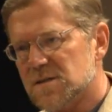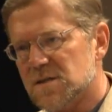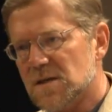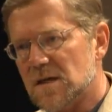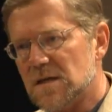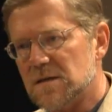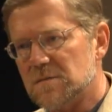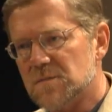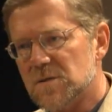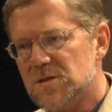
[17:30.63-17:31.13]

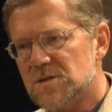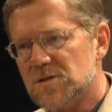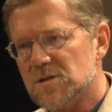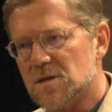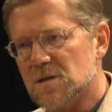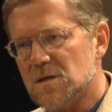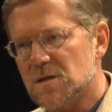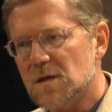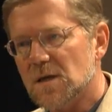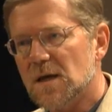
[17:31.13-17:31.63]
state in
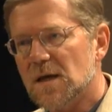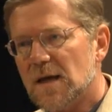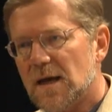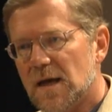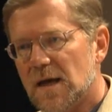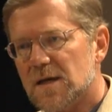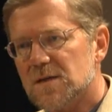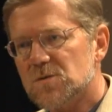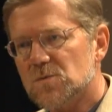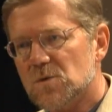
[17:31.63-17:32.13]
Michigan
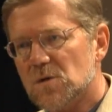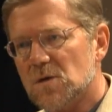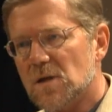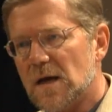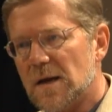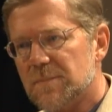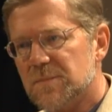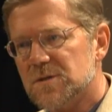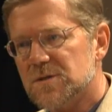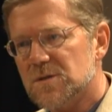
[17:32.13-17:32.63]
has real
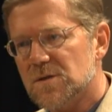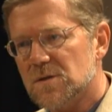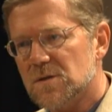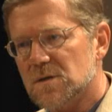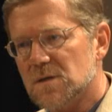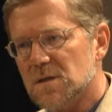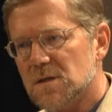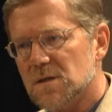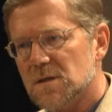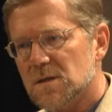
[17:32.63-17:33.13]

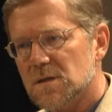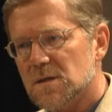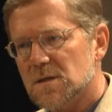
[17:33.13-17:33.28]
opportunity.